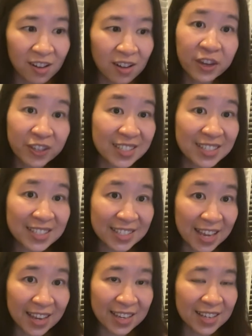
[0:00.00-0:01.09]
There is a
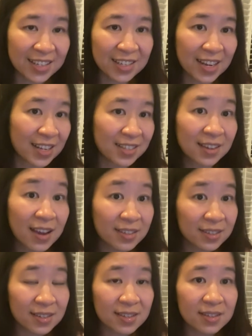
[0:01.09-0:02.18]
saying in the data
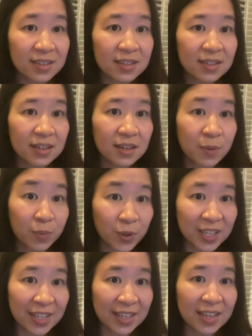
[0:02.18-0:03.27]
scientists
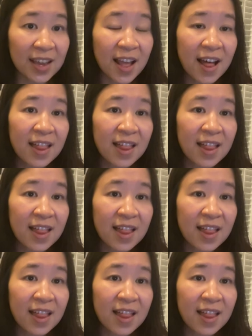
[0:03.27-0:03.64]
community